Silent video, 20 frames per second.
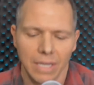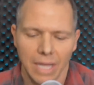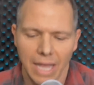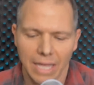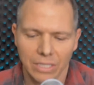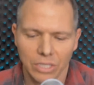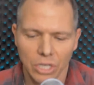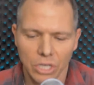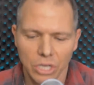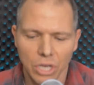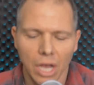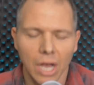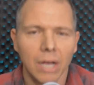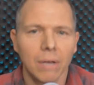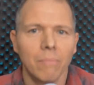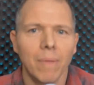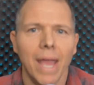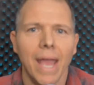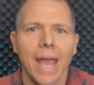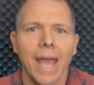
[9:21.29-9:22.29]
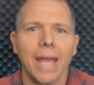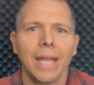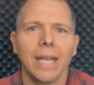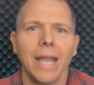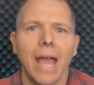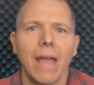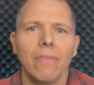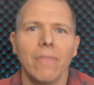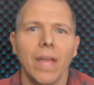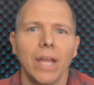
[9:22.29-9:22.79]
as a young man
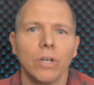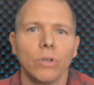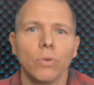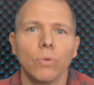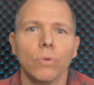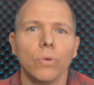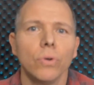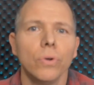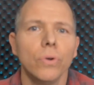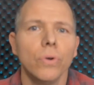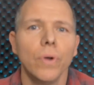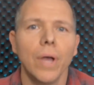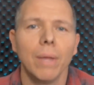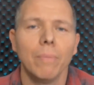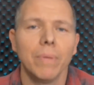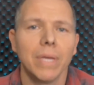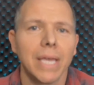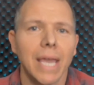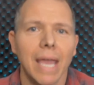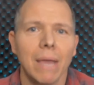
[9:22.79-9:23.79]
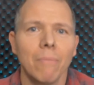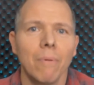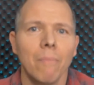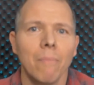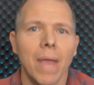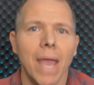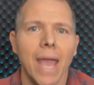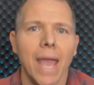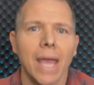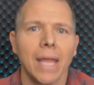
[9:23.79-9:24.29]
and then grew and became a
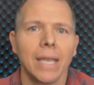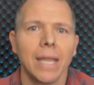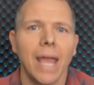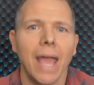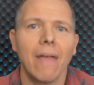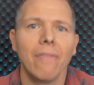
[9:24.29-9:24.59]
man